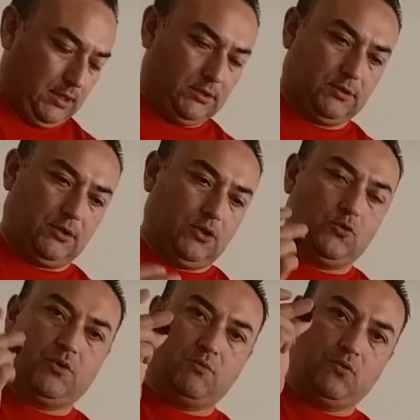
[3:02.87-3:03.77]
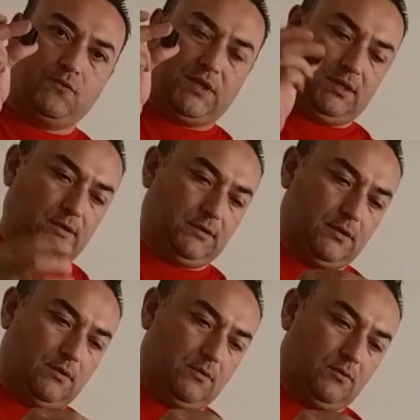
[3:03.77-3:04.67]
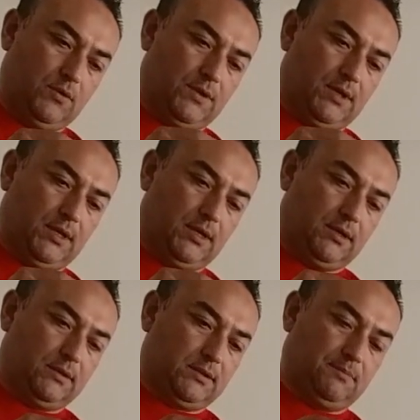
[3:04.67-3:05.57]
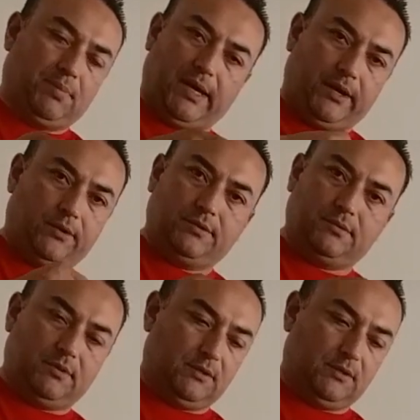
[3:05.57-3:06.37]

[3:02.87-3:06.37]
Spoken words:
is you remove these with some pliers.